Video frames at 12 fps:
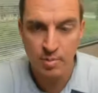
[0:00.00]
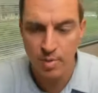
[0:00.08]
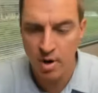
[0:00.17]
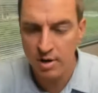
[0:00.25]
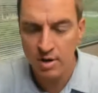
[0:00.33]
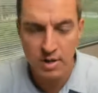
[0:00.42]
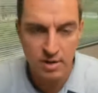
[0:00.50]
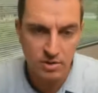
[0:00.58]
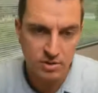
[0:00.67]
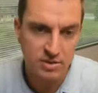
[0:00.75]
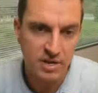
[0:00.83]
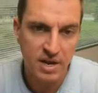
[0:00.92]
or marketing
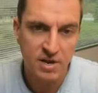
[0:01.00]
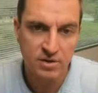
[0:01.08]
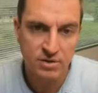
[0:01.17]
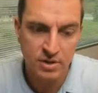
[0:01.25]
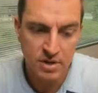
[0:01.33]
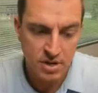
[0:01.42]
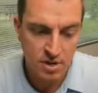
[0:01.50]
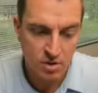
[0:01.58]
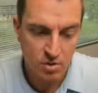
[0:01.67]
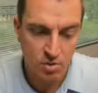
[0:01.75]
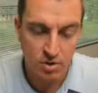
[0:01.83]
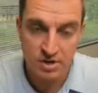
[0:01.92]
or sales
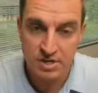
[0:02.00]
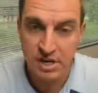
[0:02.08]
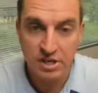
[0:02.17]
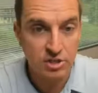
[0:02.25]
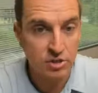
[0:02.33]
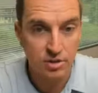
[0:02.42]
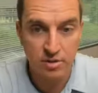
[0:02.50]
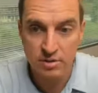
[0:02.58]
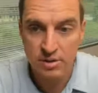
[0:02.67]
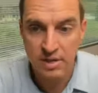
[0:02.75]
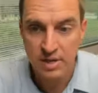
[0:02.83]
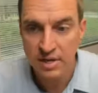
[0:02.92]
or digital.